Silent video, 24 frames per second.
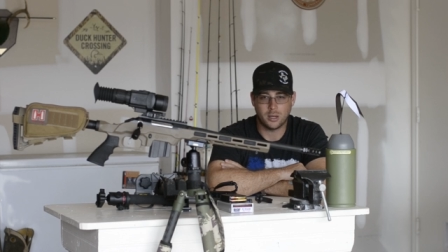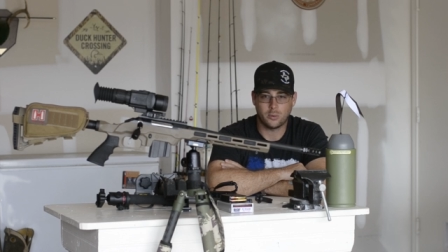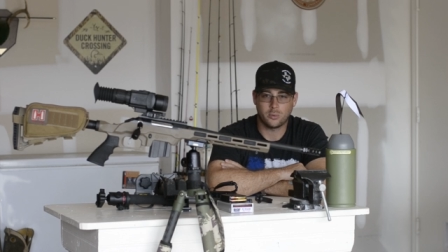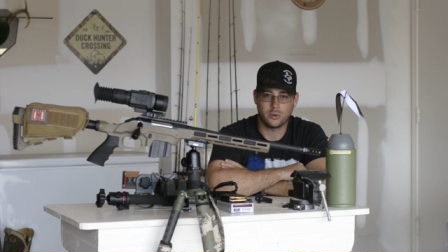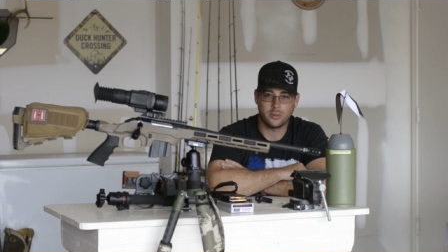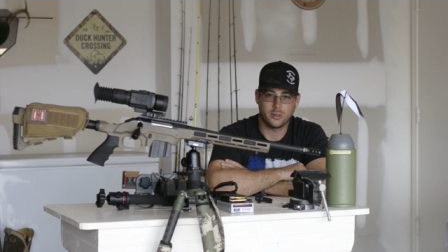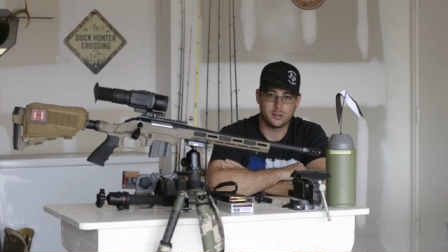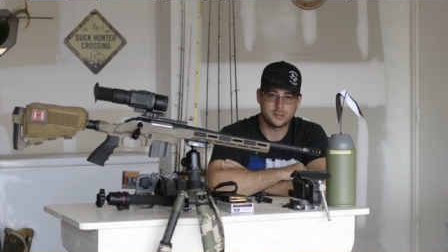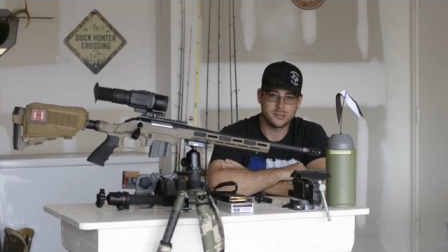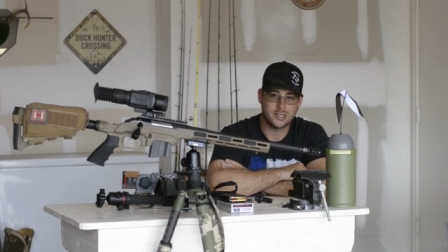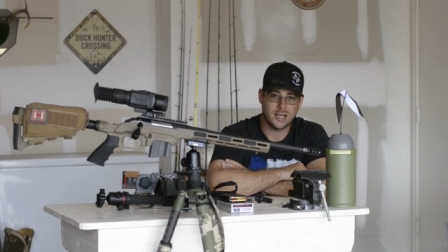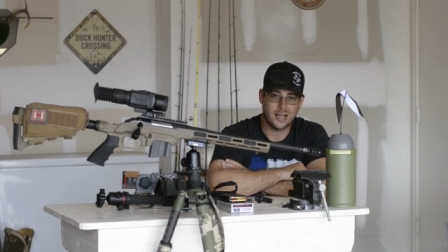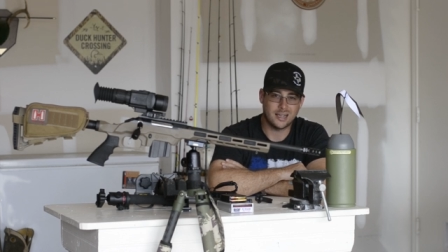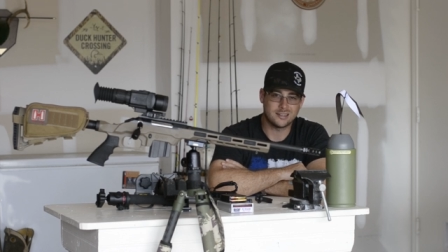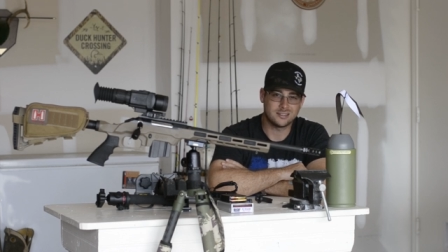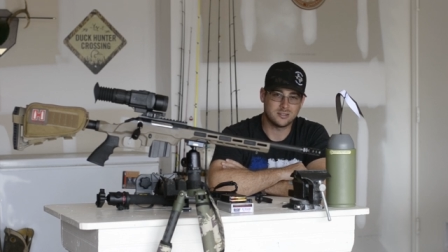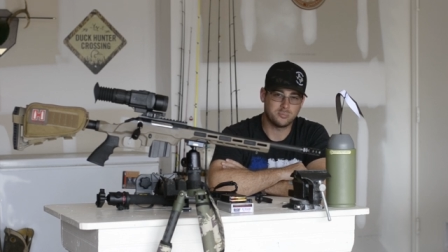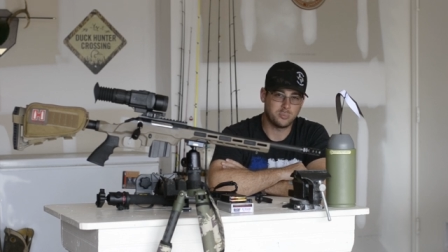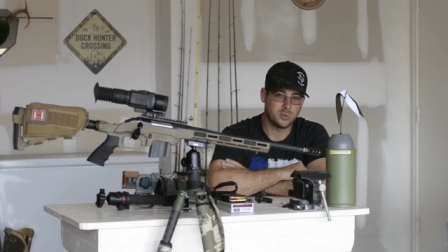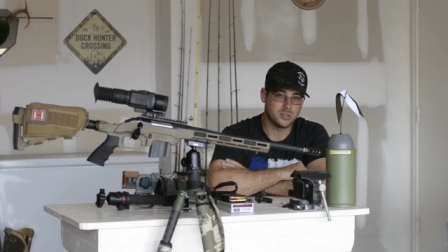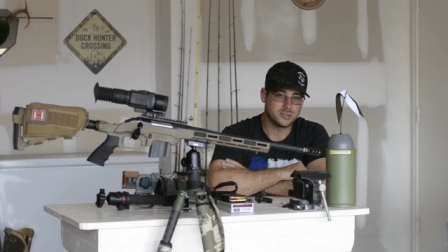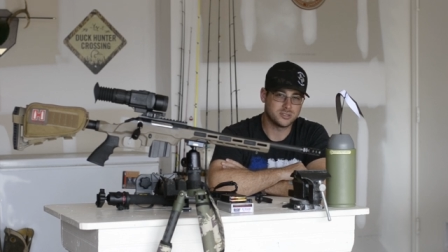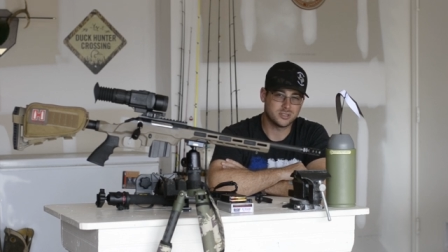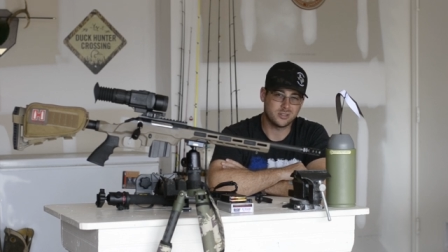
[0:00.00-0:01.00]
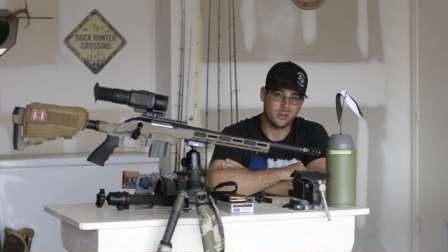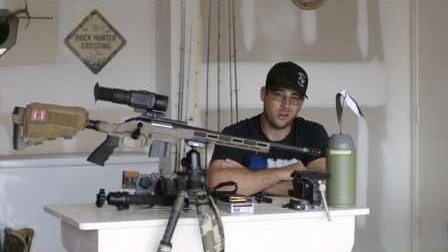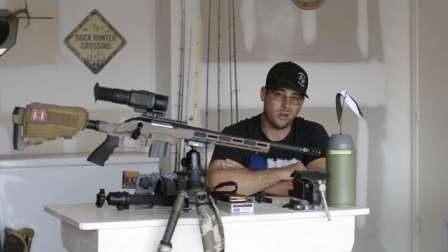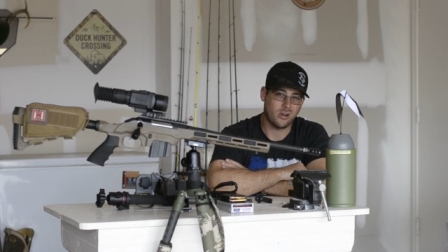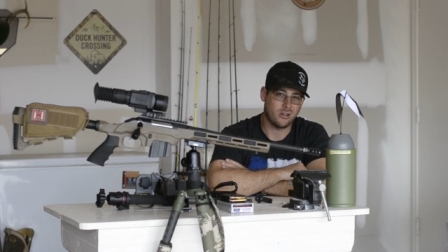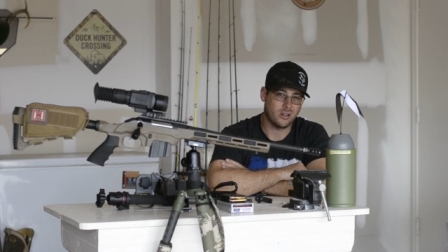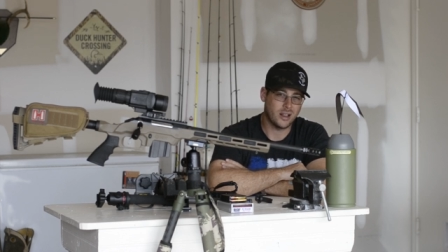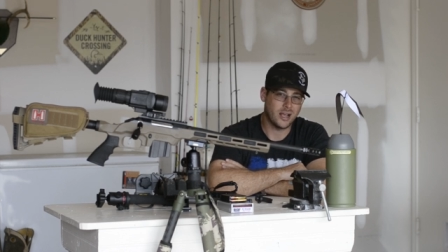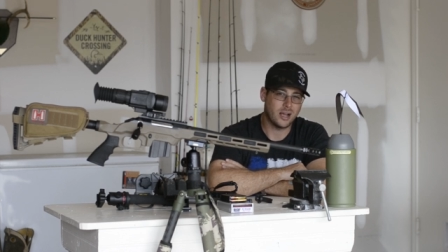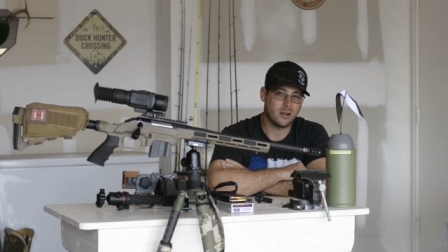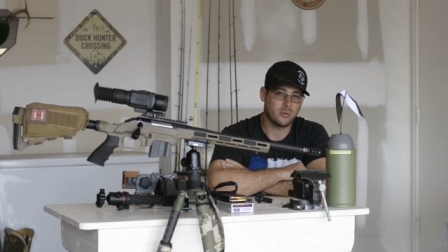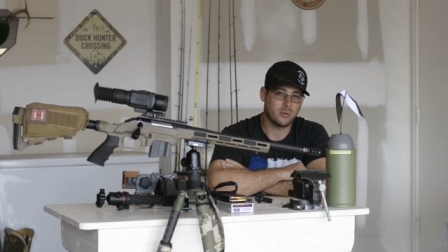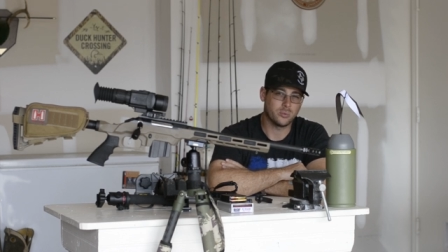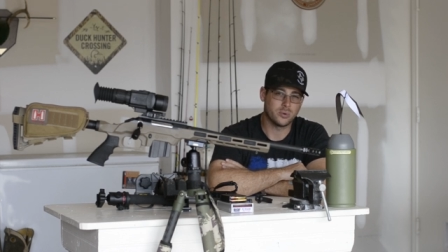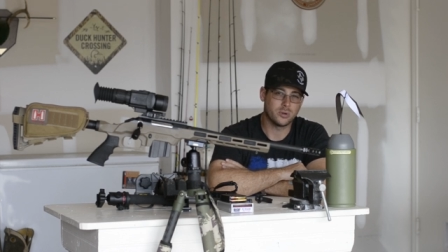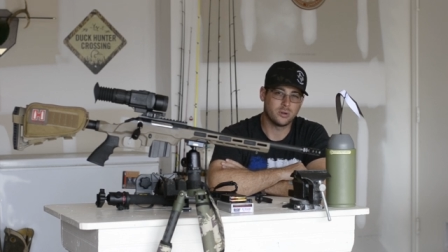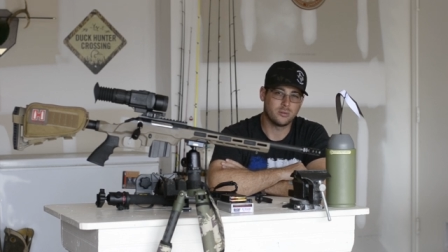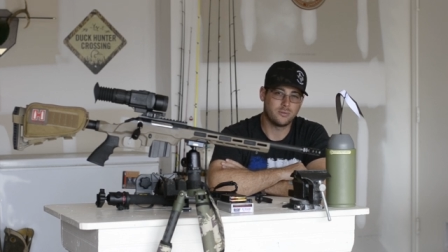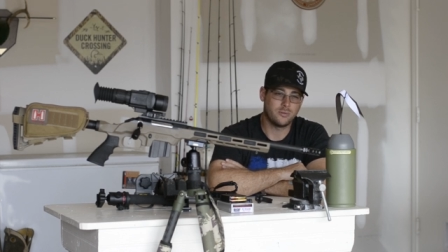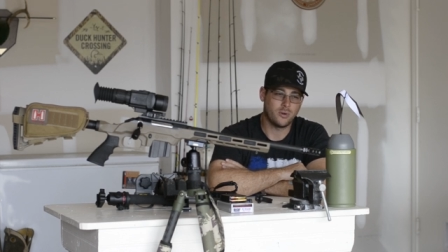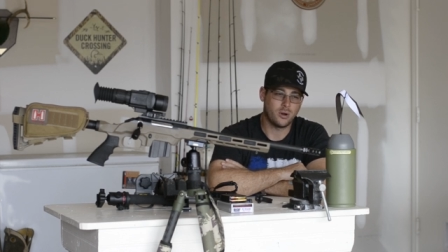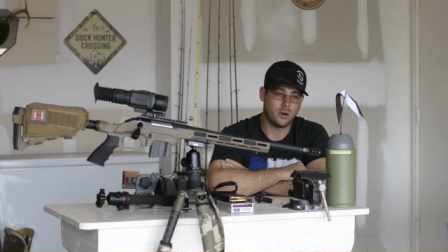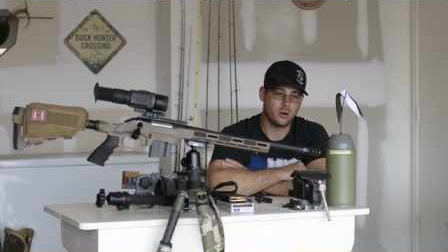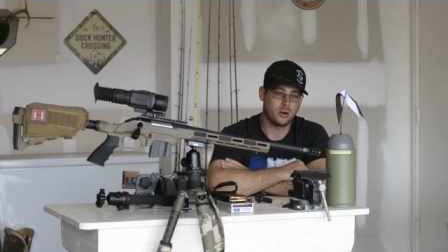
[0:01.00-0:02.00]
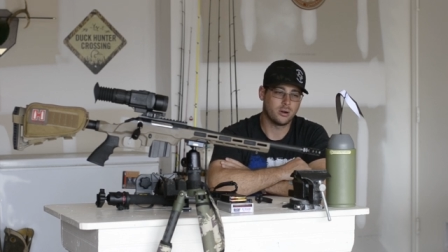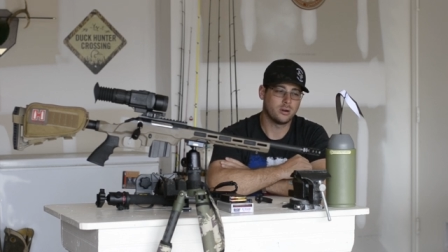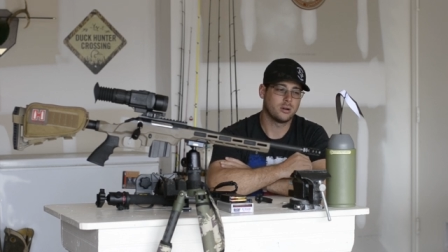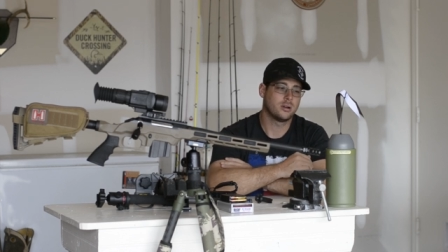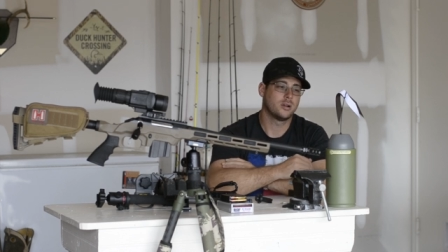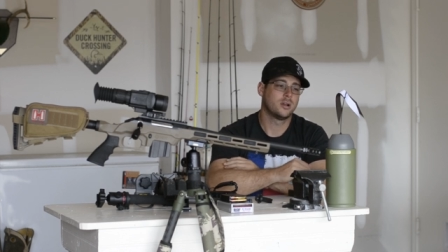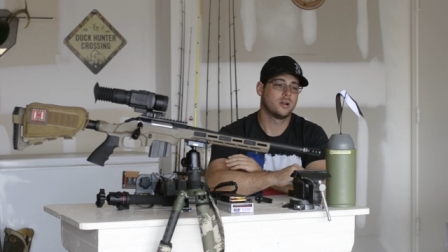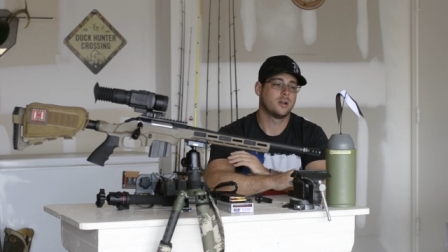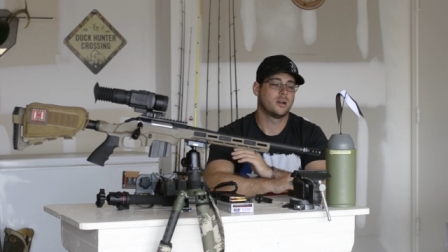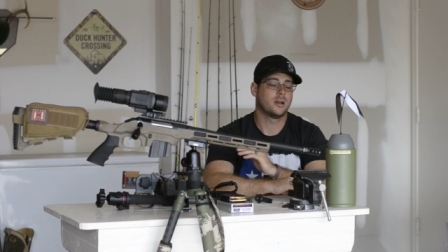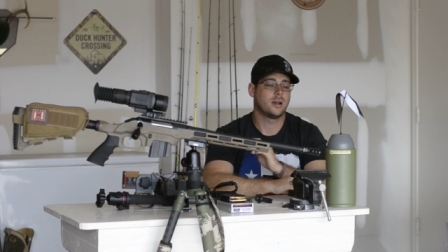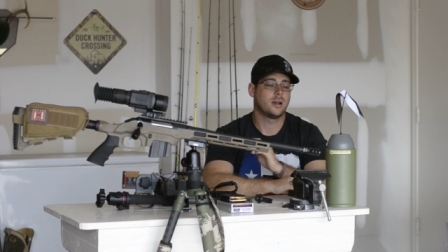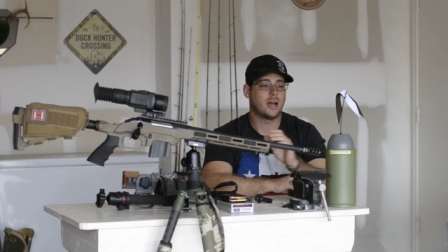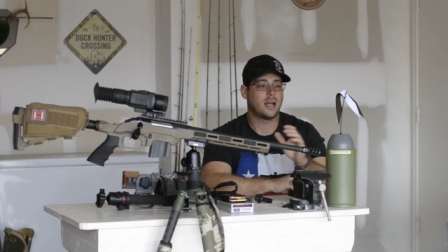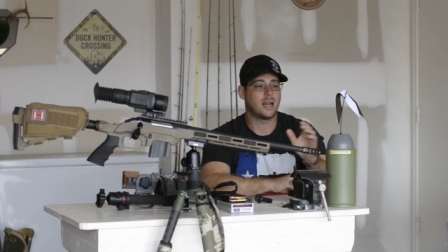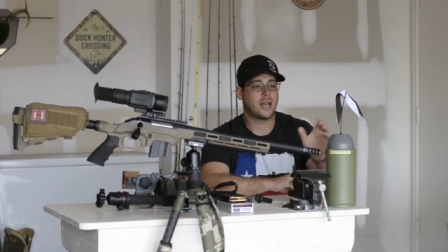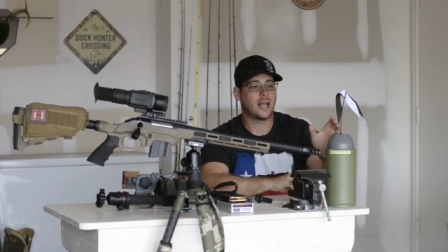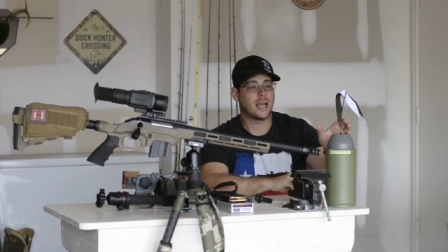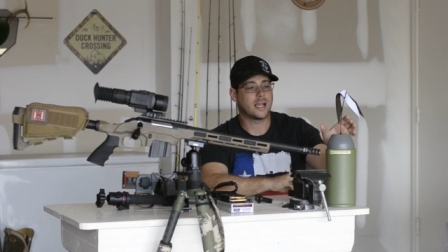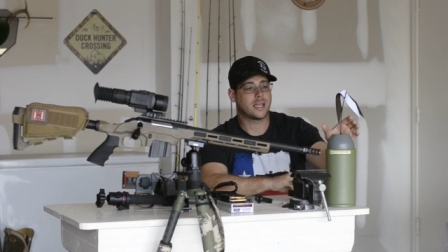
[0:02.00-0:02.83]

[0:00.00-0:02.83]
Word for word: which I'm not one of those guys that puts the call out real far